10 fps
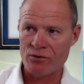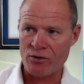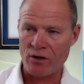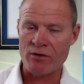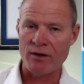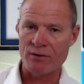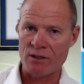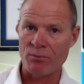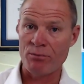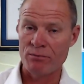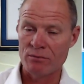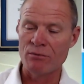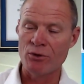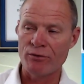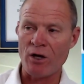truck drivers that
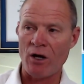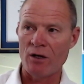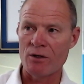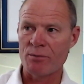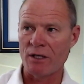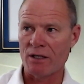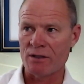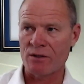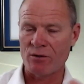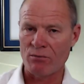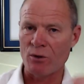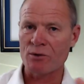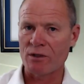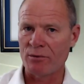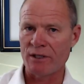move cars, because most
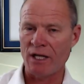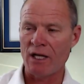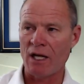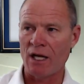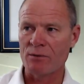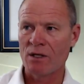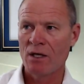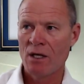of them are day cabs.